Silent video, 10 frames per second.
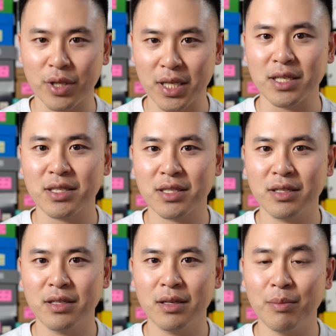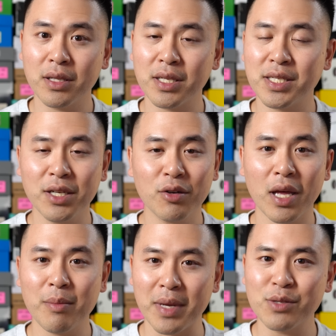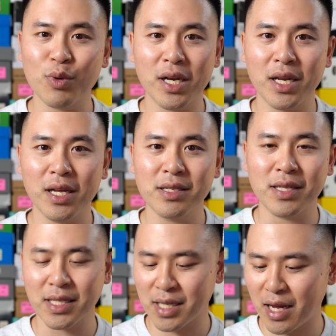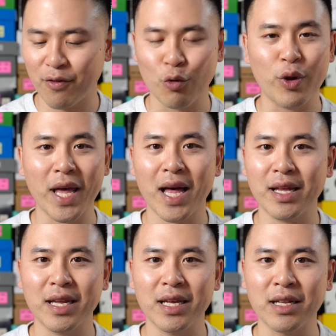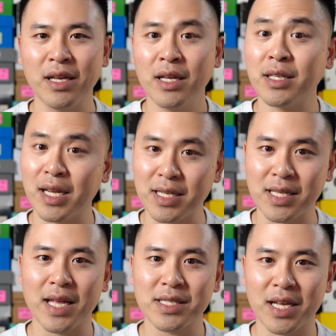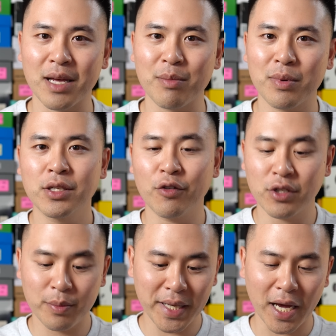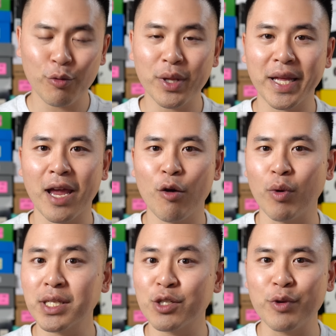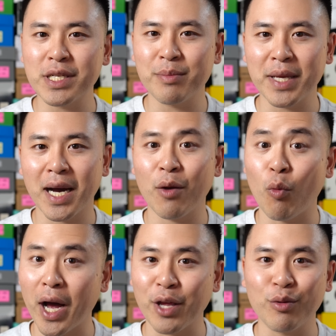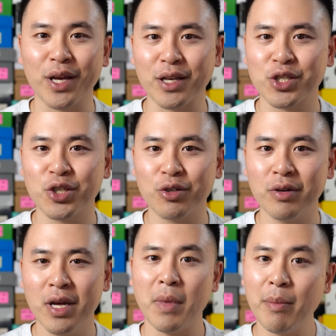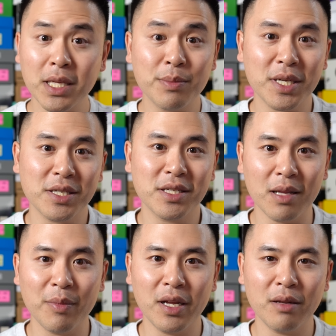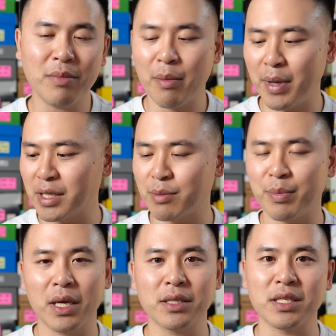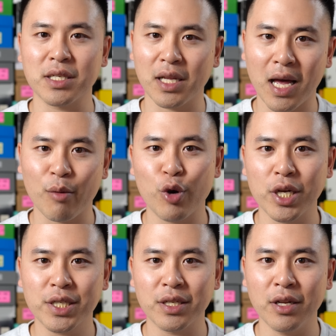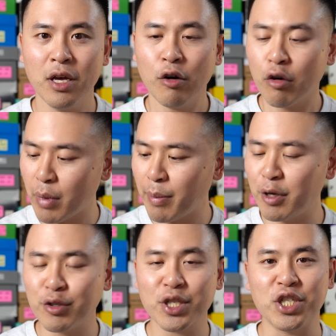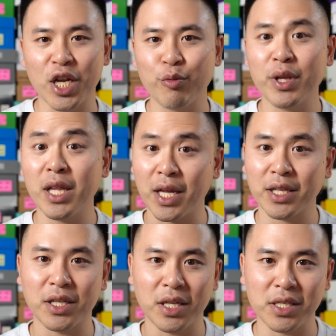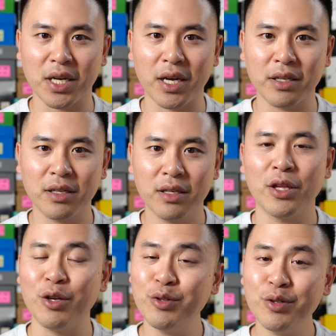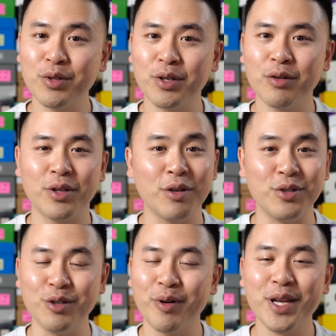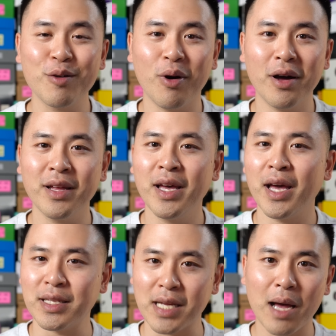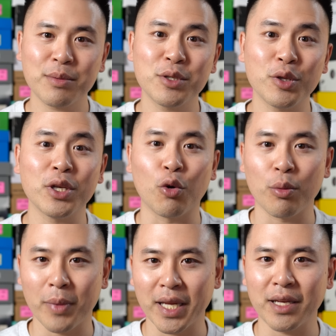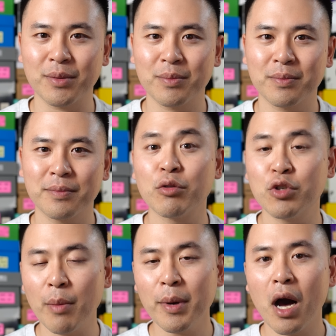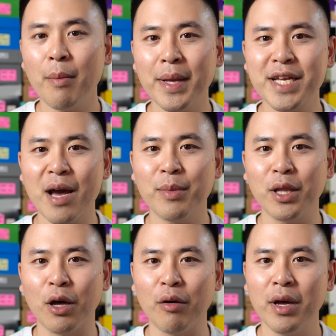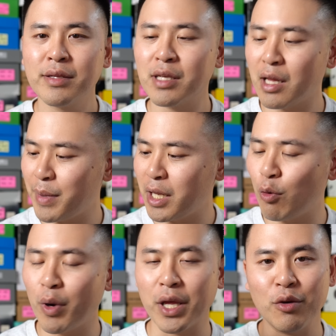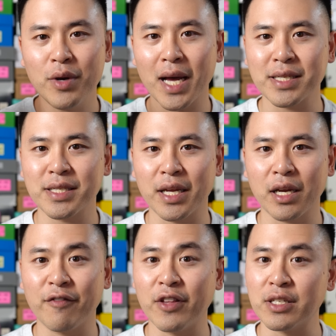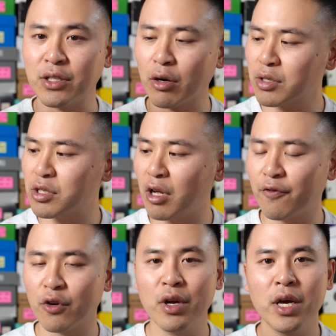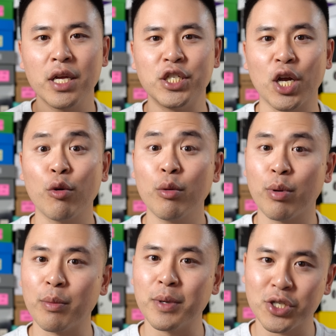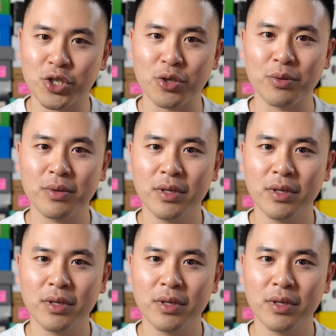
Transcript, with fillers: release. The sneaker game is what it is, that's kind of the reality in today's landscape. So to me, I don't really care what's the reason behind why you like a shoe. Maybe it's because it's limited, maybe it's because it's a collaboration, or maybe you just genuinely like the design. You do you, you do what you want, it's absolutely your money. So drop a comment down below to let me know what you guys think of this Dark Sulfur General Purpose shoe.